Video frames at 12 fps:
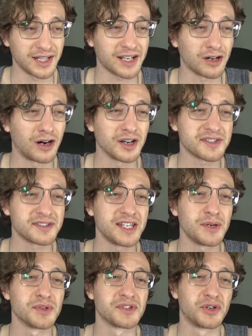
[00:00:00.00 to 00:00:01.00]
Like,
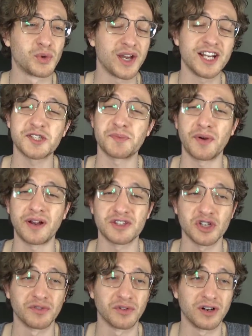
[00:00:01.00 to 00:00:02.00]
honestly, it was a great
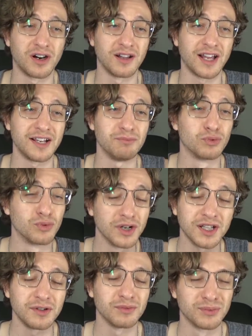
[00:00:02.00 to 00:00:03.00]
experience overall. I
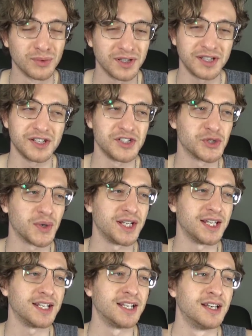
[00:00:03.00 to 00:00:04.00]
really, really
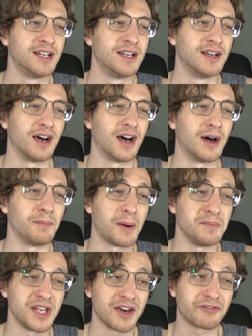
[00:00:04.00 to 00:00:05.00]
enjoyed it.
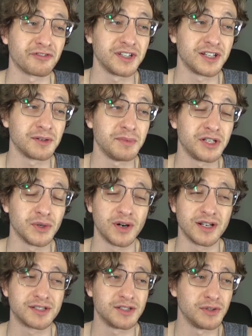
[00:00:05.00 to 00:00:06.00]
I'm definitely going to be
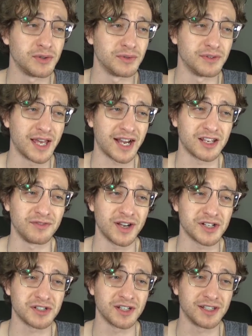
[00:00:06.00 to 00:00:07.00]
going to that
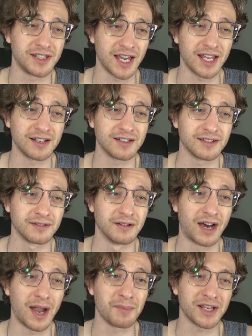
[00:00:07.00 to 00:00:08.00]
convention again.
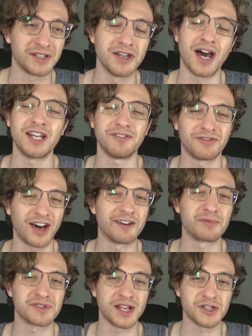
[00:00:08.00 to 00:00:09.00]
I'm like
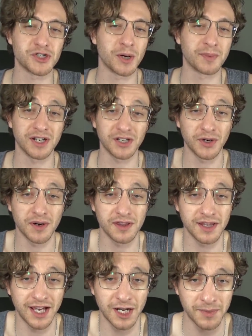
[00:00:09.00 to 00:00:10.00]
95% sure I'm going to
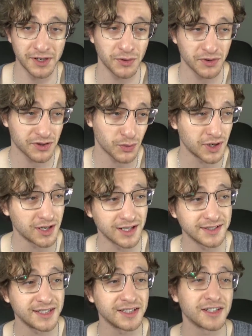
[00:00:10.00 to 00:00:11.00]
go to the Anime North
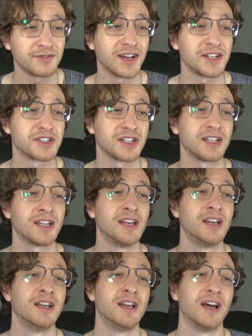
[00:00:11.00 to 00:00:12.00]
2019
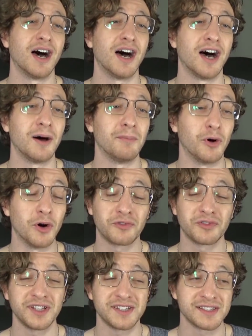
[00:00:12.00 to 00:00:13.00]
convention.
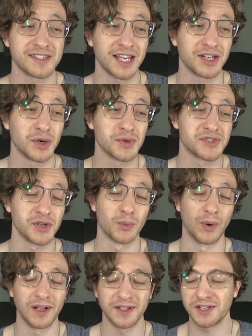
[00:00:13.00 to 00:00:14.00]
Hopefully, since I go
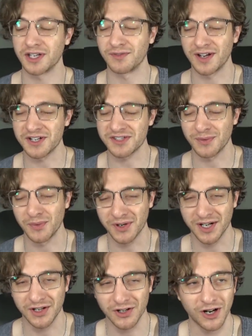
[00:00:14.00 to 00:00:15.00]
so rarely to conventions, I
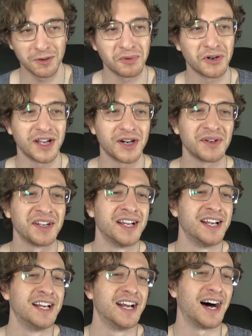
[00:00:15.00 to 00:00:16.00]
won't get a con
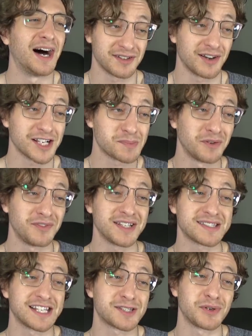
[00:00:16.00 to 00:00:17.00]
burnout. As long as
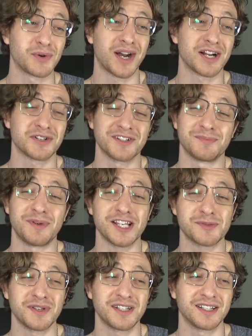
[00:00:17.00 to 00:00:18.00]
Pavise lets me crash on his
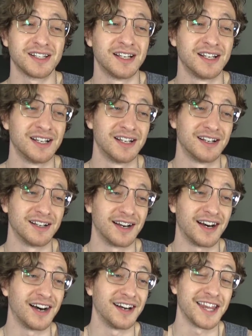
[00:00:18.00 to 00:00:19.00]
basement,
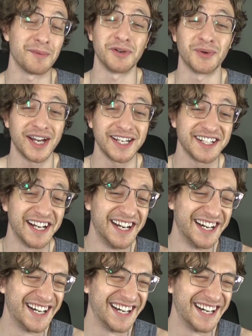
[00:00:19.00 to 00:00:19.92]
that'd be great.